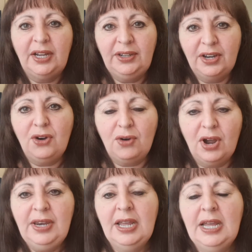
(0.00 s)
I know,
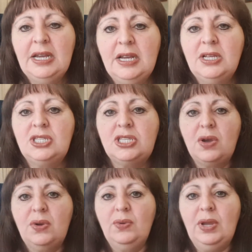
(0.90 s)
right?
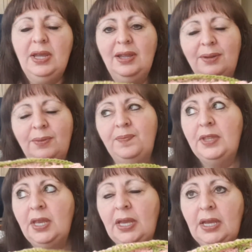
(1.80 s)
So
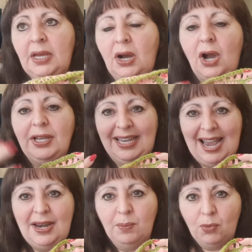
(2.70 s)
I
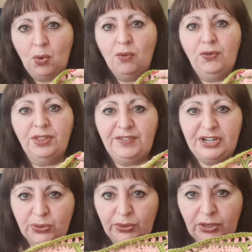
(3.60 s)
cater more for the
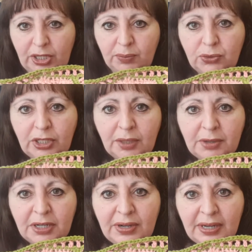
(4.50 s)
visual learner. Morning,
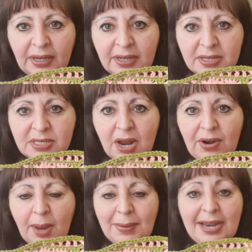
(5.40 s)
Mary.
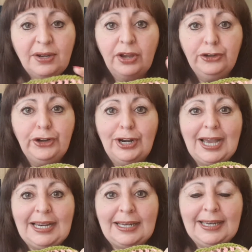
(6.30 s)
Sorry, I'm late. No, you're not
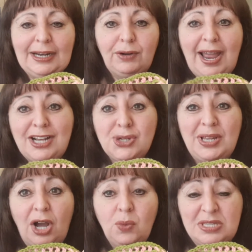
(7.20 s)
late. Allegra,
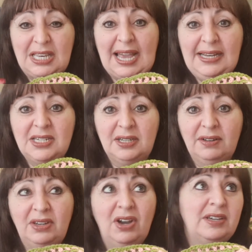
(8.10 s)
actually, I was late.
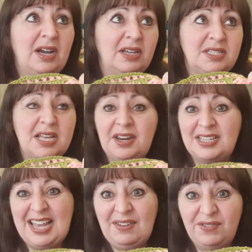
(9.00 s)
I started
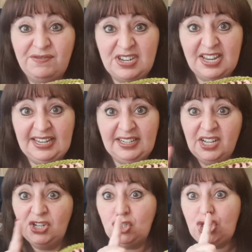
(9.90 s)
10:15.
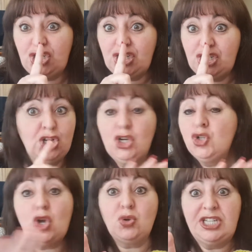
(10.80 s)
Shh,
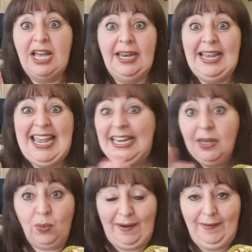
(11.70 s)
don't tell
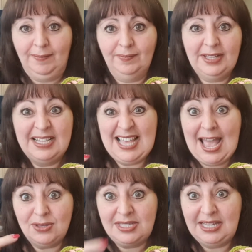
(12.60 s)
anyone. It's
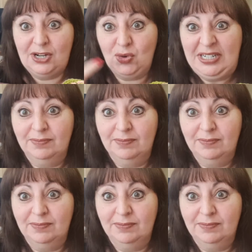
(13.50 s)
our secret.